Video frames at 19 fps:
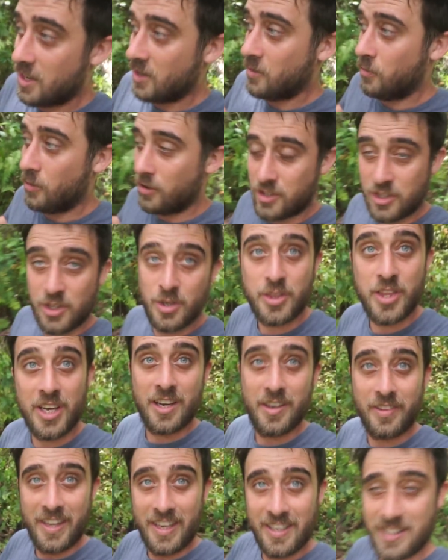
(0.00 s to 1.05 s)
What do you think
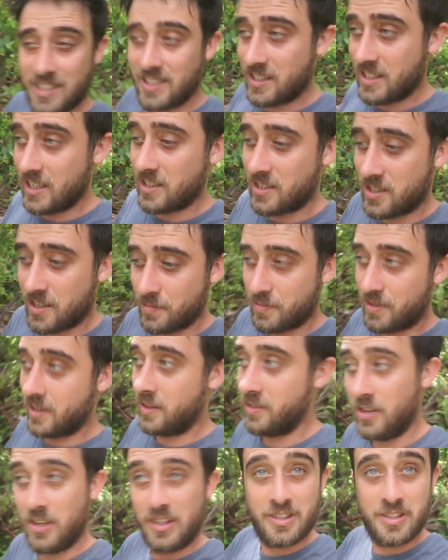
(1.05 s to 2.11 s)
of this? Is this something
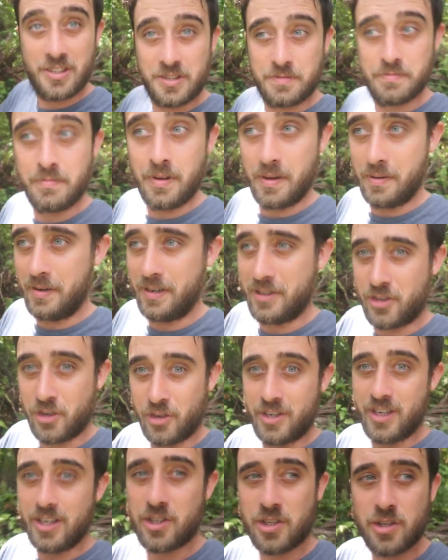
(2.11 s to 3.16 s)
that's maybe
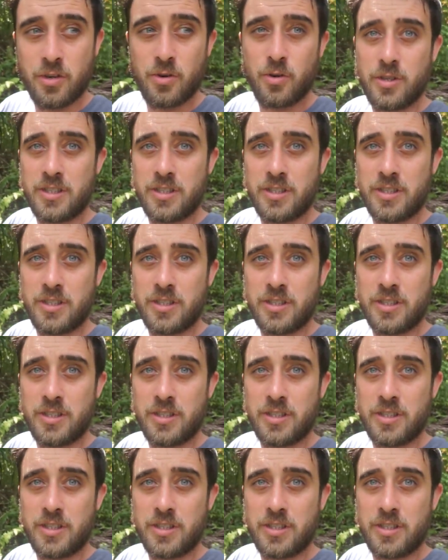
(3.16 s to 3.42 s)
traditional?